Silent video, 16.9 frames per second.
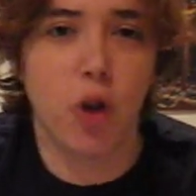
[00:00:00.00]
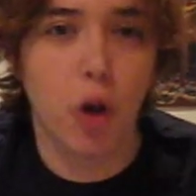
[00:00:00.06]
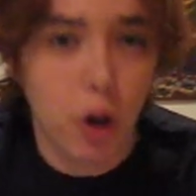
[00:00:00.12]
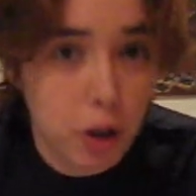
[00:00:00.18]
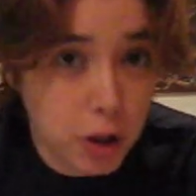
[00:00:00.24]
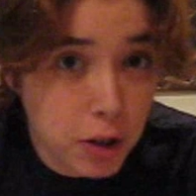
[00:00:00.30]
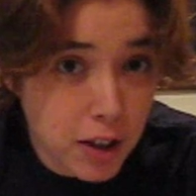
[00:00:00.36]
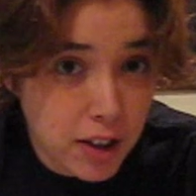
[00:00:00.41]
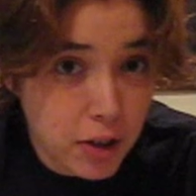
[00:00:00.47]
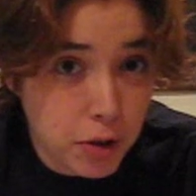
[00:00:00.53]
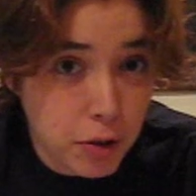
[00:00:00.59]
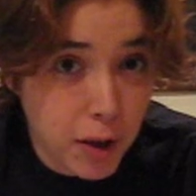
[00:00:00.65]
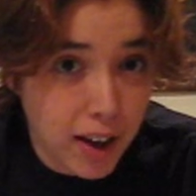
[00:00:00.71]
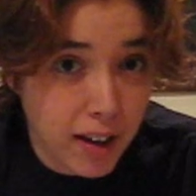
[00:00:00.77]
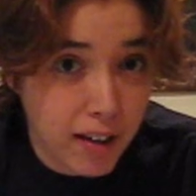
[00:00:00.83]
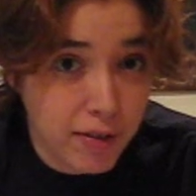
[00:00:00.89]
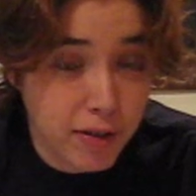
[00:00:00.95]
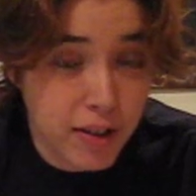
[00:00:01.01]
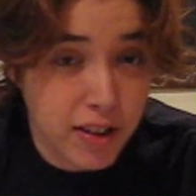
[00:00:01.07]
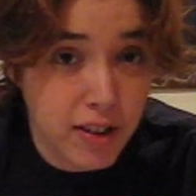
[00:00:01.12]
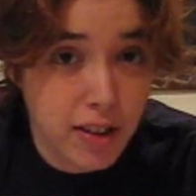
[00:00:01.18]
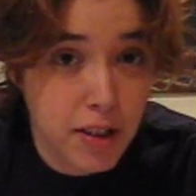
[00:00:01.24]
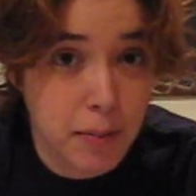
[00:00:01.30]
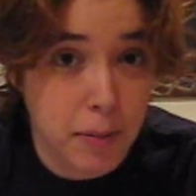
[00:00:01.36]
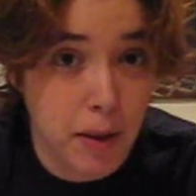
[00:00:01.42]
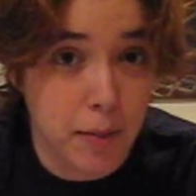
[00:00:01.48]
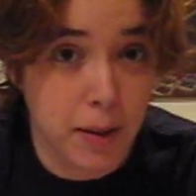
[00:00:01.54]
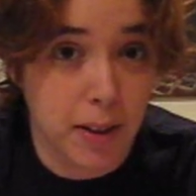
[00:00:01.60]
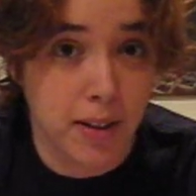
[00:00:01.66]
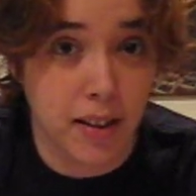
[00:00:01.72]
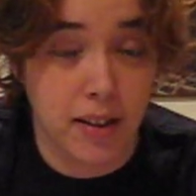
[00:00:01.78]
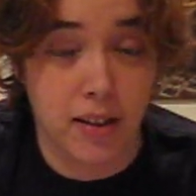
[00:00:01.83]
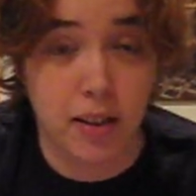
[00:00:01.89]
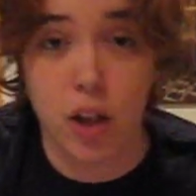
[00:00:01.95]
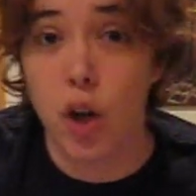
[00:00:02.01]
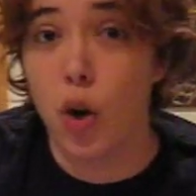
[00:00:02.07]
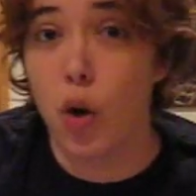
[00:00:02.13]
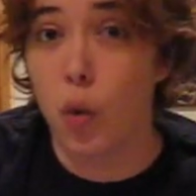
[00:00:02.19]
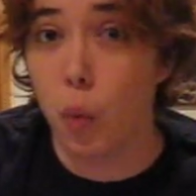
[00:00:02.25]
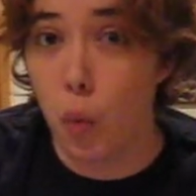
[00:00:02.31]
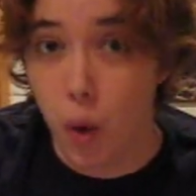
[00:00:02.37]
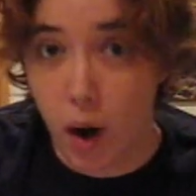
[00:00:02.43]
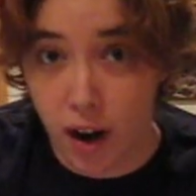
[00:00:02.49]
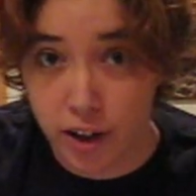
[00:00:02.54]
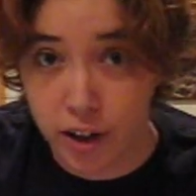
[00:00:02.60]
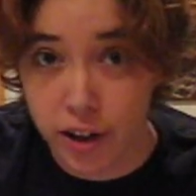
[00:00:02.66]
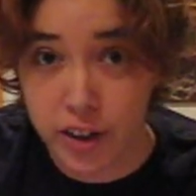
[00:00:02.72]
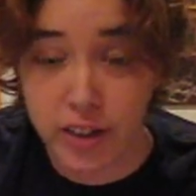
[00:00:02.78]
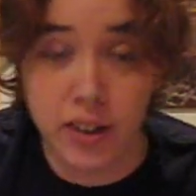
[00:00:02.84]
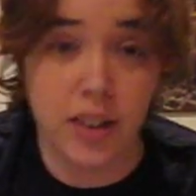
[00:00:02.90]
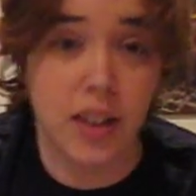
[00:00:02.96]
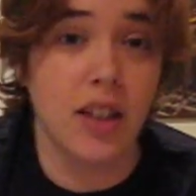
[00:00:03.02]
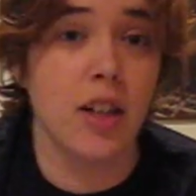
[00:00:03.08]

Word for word: all you need to have for this experiment is water,